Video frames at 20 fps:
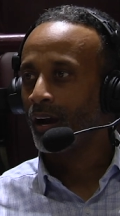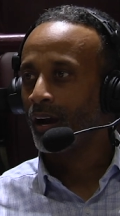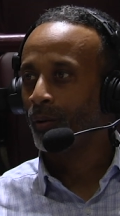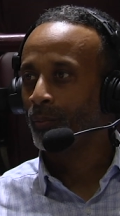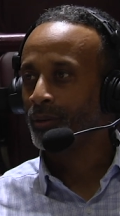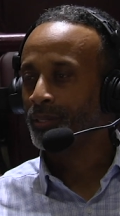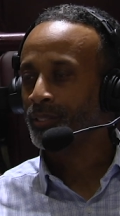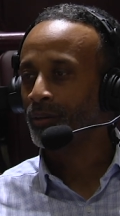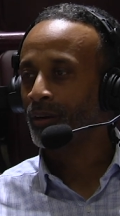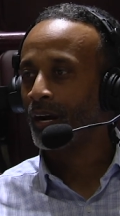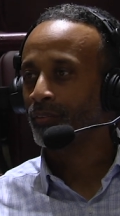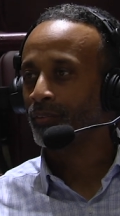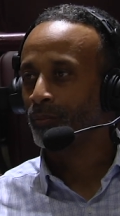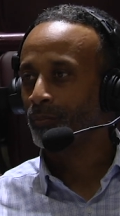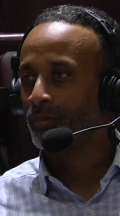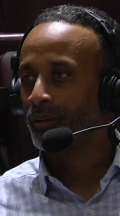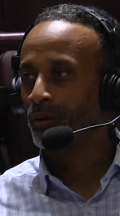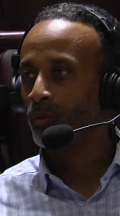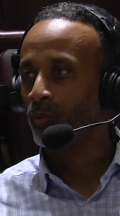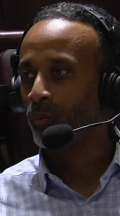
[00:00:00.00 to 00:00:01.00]
uh, we still have to
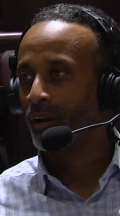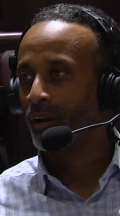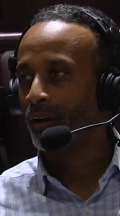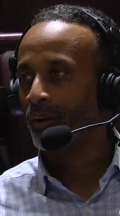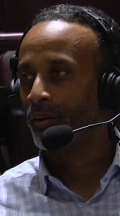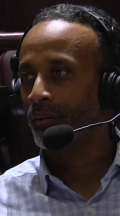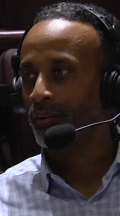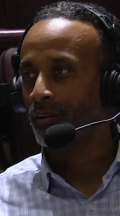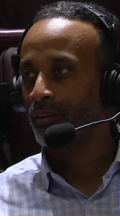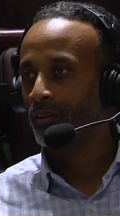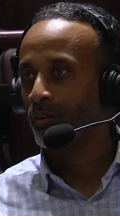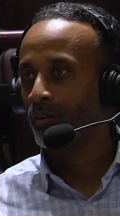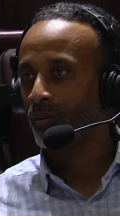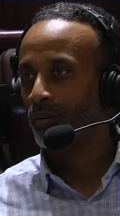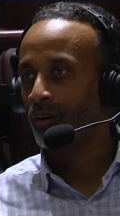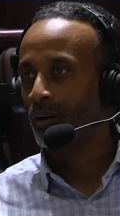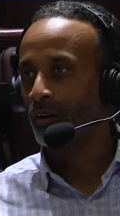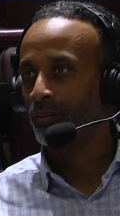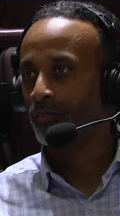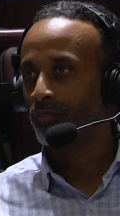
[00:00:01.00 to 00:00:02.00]
be aware, you
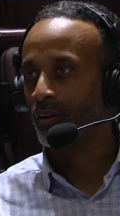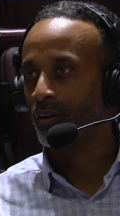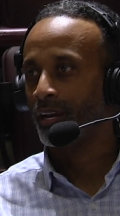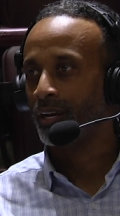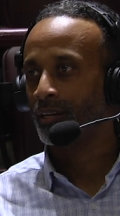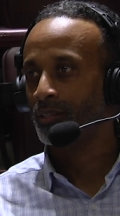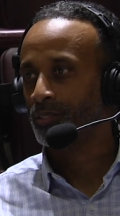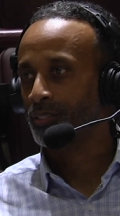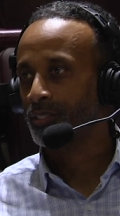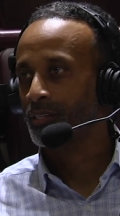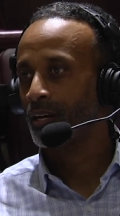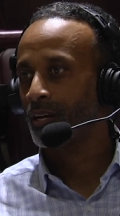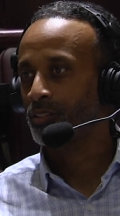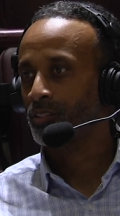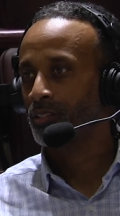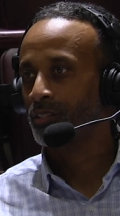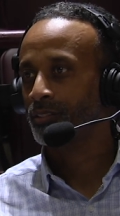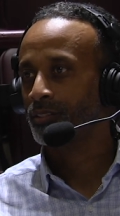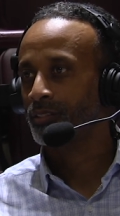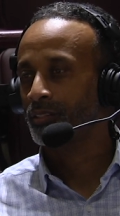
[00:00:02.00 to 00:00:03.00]
know, of Regan's
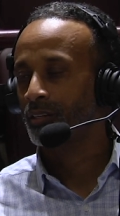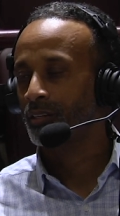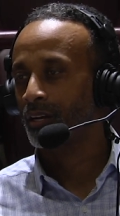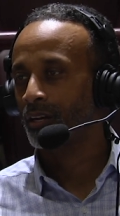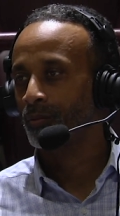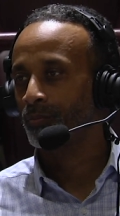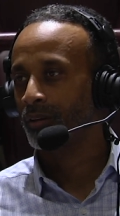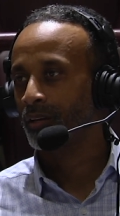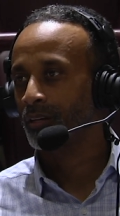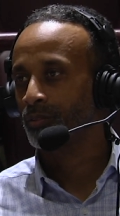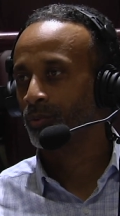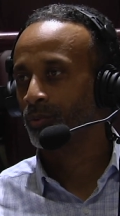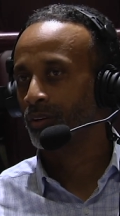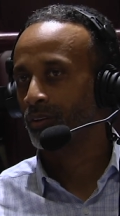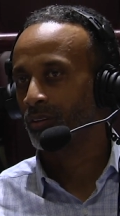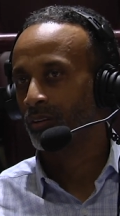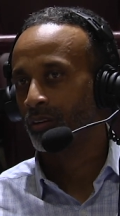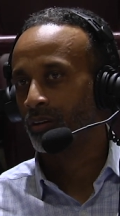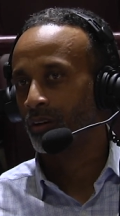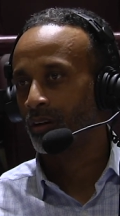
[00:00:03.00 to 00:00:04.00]
touches, and uh, because we're
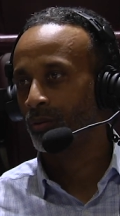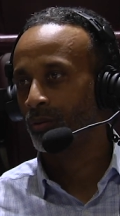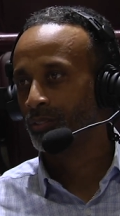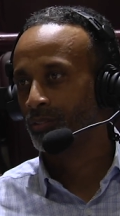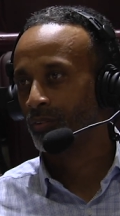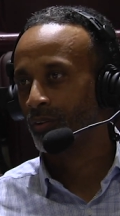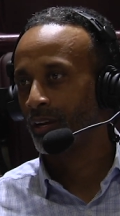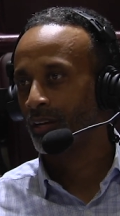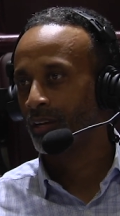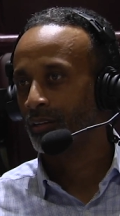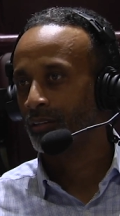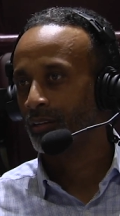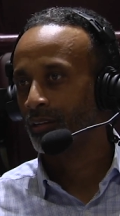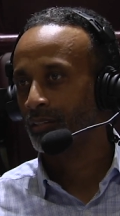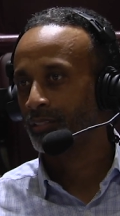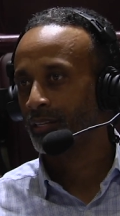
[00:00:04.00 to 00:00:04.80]
going to go as Regan uh,